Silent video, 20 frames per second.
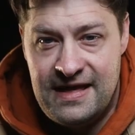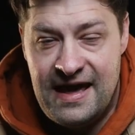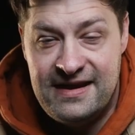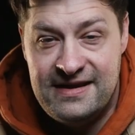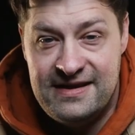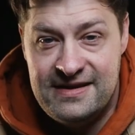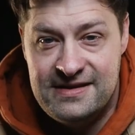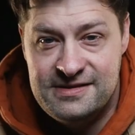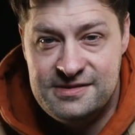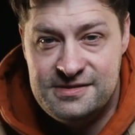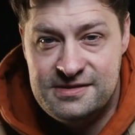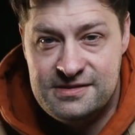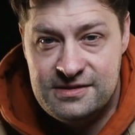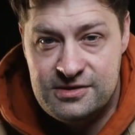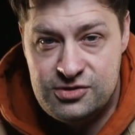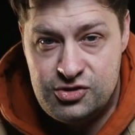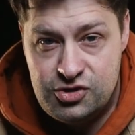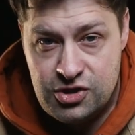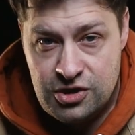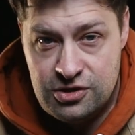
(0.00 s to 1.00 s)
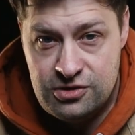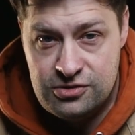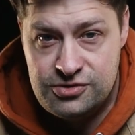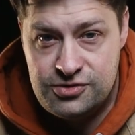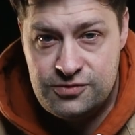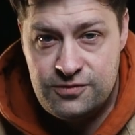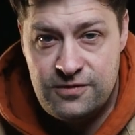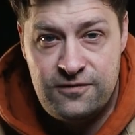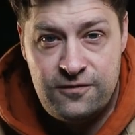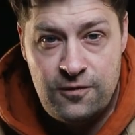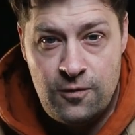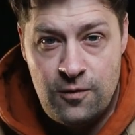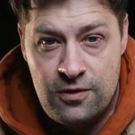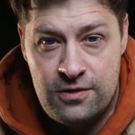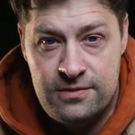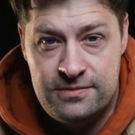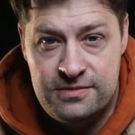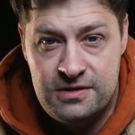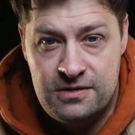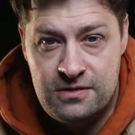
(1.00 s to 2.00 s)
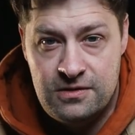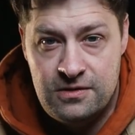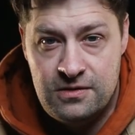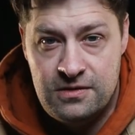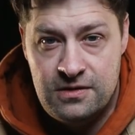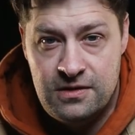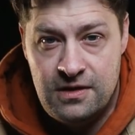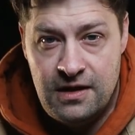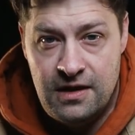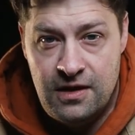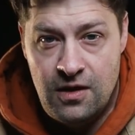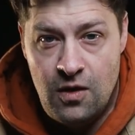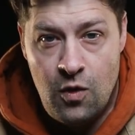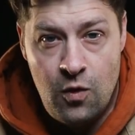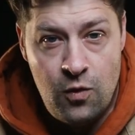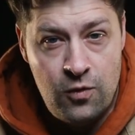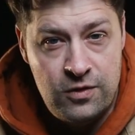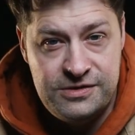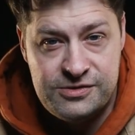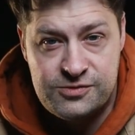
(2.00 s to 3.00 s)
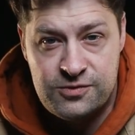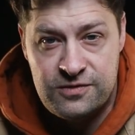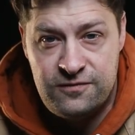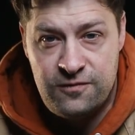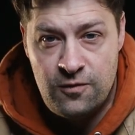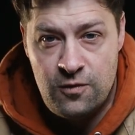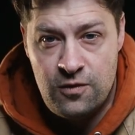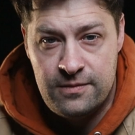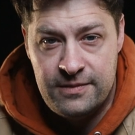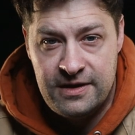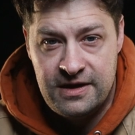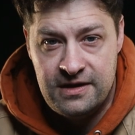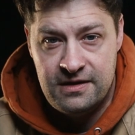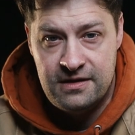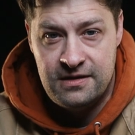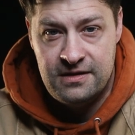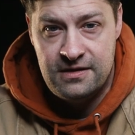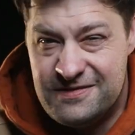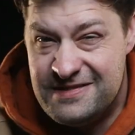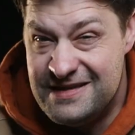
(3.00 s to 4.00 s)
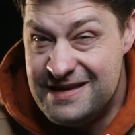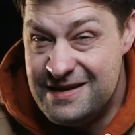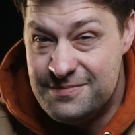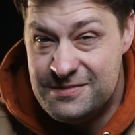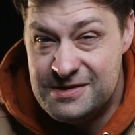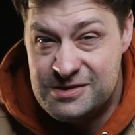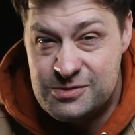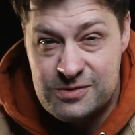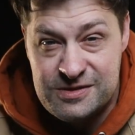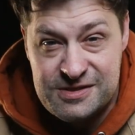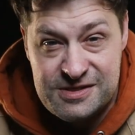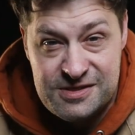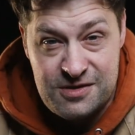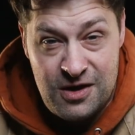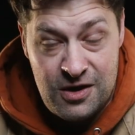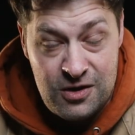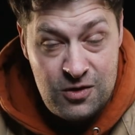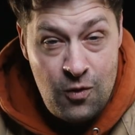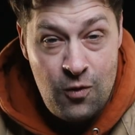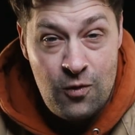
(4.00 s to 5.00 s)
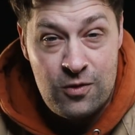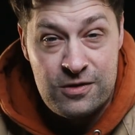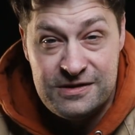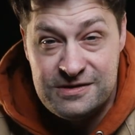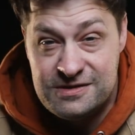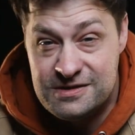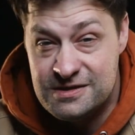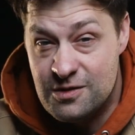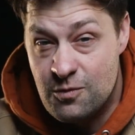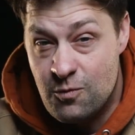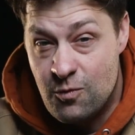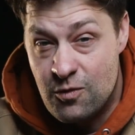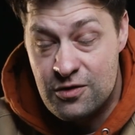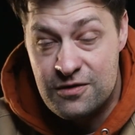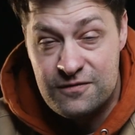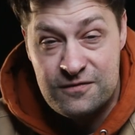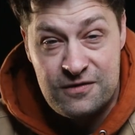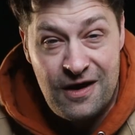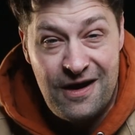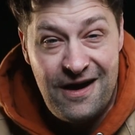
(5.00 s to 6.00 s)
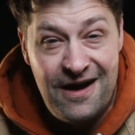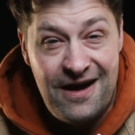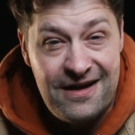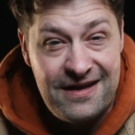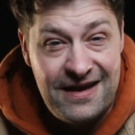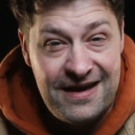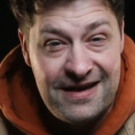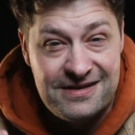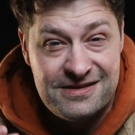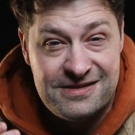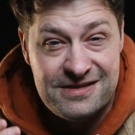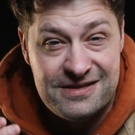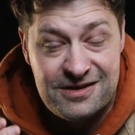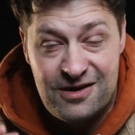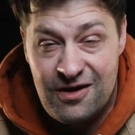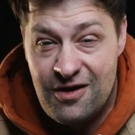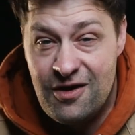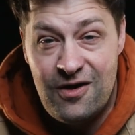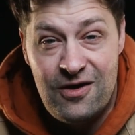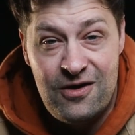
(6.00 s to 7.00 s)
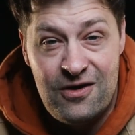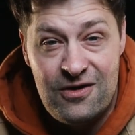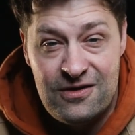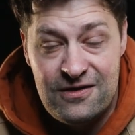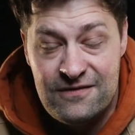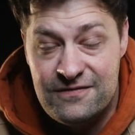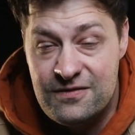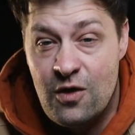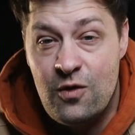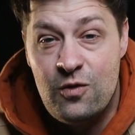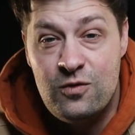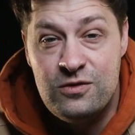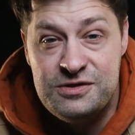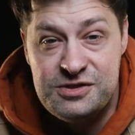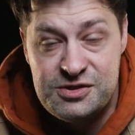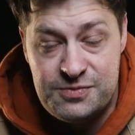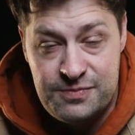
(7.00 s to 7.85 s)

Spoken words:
That is, the church reformed, always reforming. For them, this was according to the word of God and to the call of the Holy